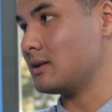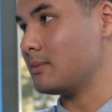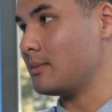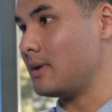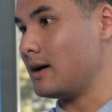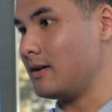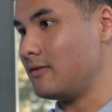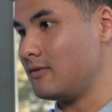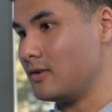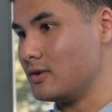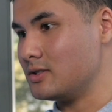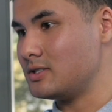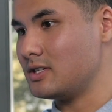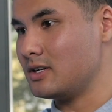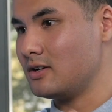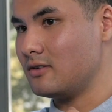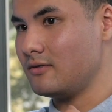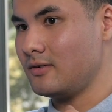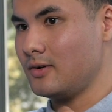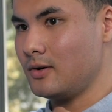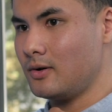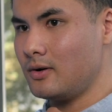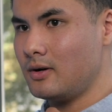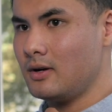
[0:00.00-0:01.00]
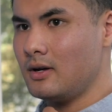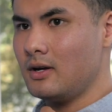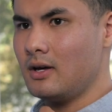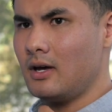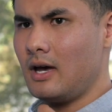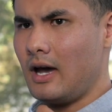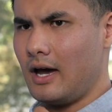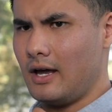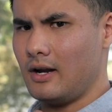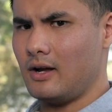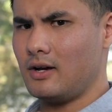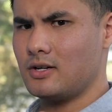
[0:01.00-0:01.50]
on my first interview,
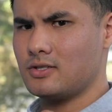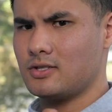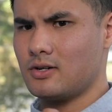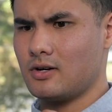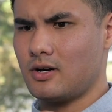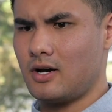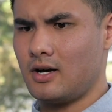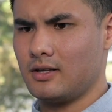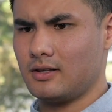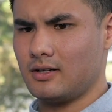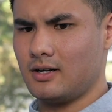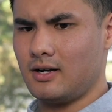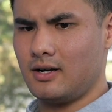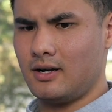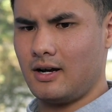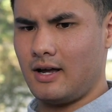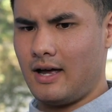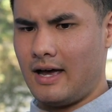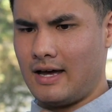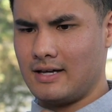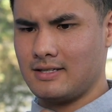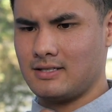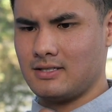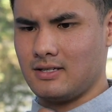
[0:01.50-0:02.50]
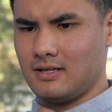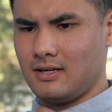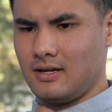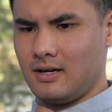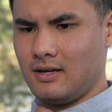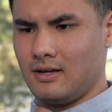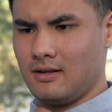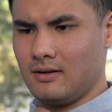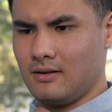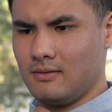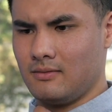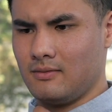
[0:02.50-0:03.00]
mm-hmm. and I also got, got asked
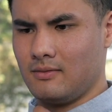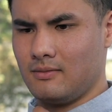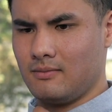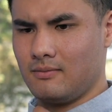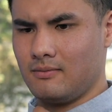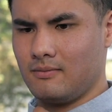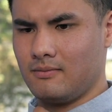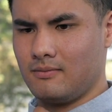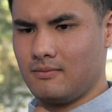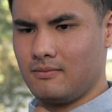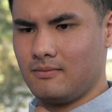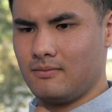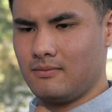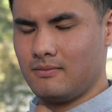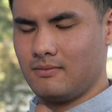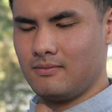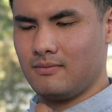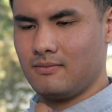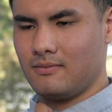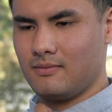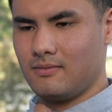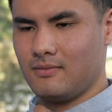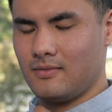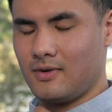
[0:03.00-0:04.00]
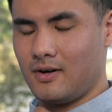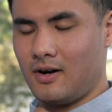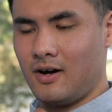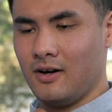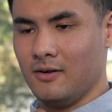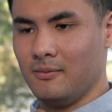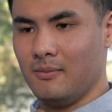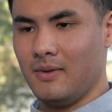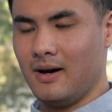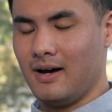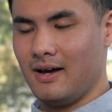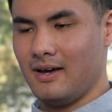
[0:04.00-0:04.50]
again
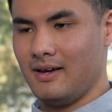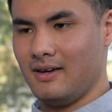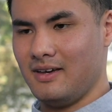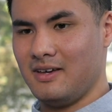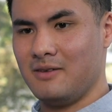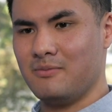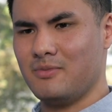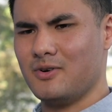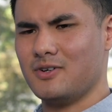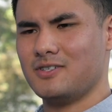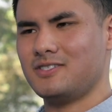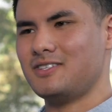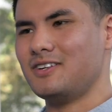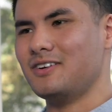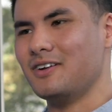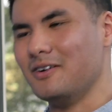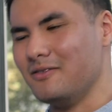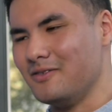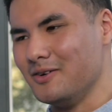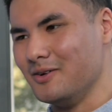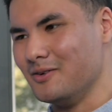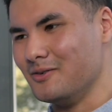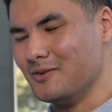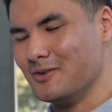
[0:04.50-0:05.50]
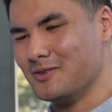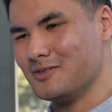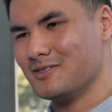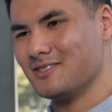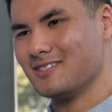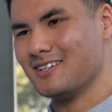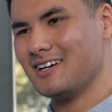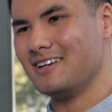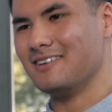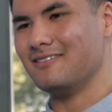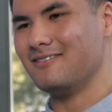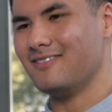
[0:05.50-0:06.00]
on my in-person interview, which is
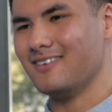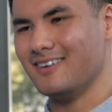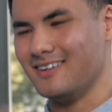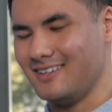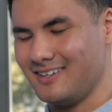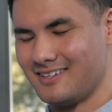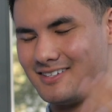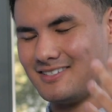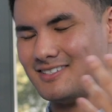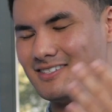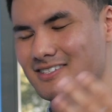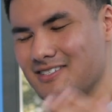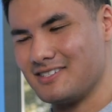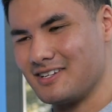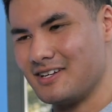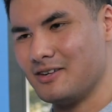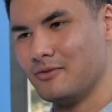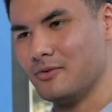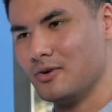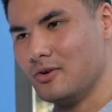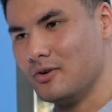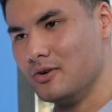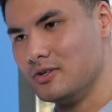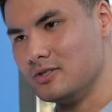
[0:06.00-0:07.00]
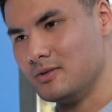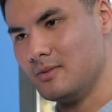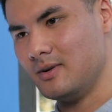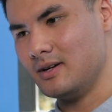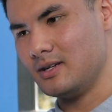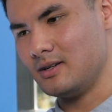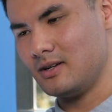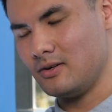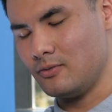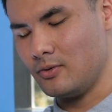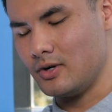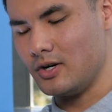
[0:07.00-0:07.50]
kind of funny because I just kind of mm-hmm. regurgitate,
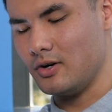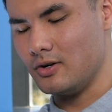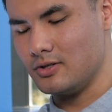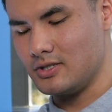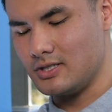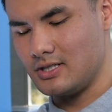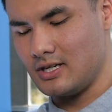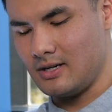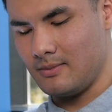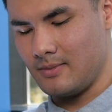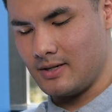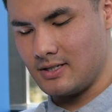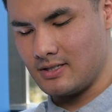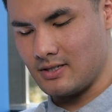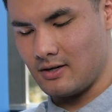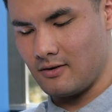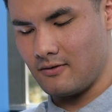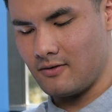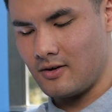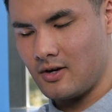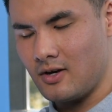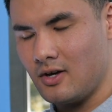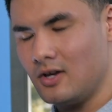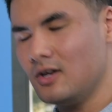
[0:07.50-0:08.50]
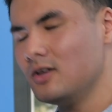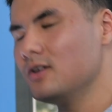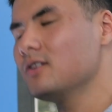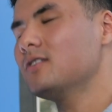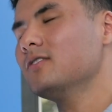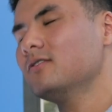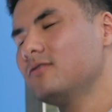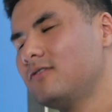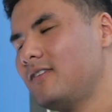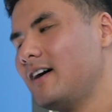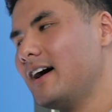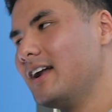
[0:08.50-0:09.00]
regurgitate myself. You
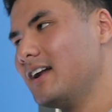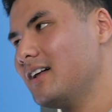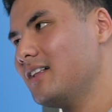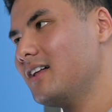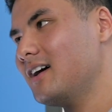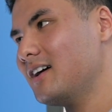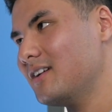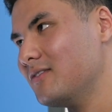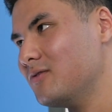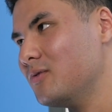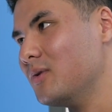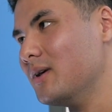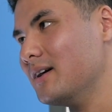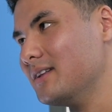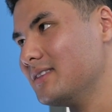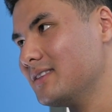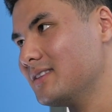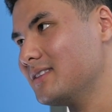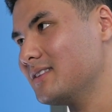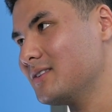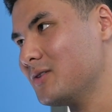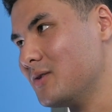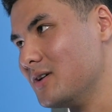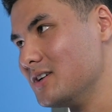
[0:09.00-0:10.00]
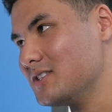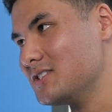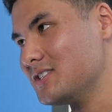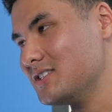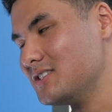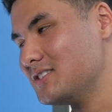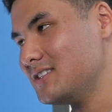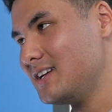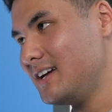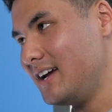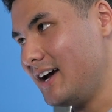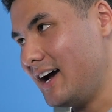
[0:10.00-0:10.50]
can find a lot of what
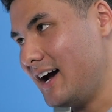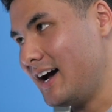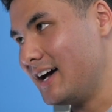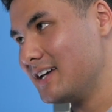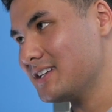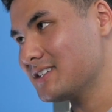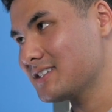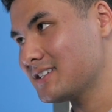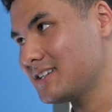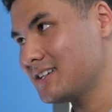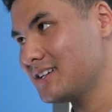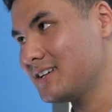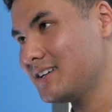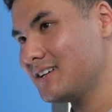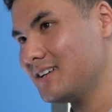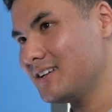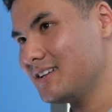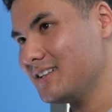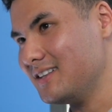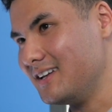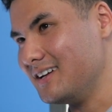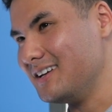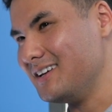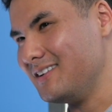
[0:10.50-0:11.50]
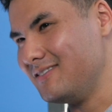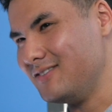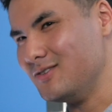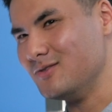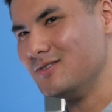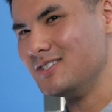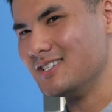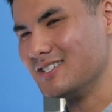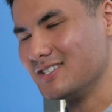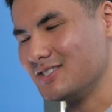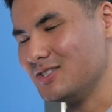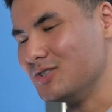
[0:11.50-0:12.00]
questions they ask, like if you
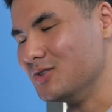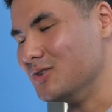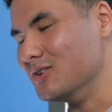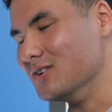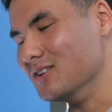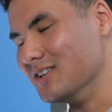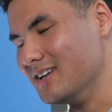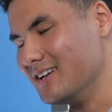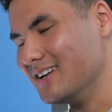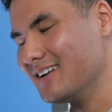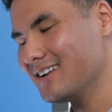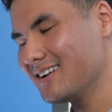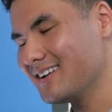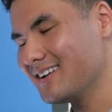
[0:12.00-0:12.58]
just Google it,